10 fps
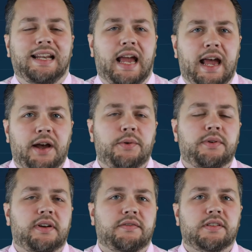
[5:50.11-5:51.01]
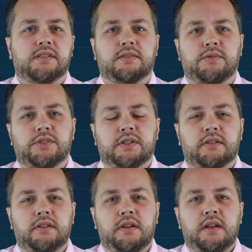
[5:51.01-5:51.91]
and how of the solution.
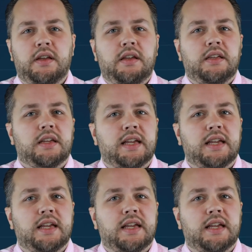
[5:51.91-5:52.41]
You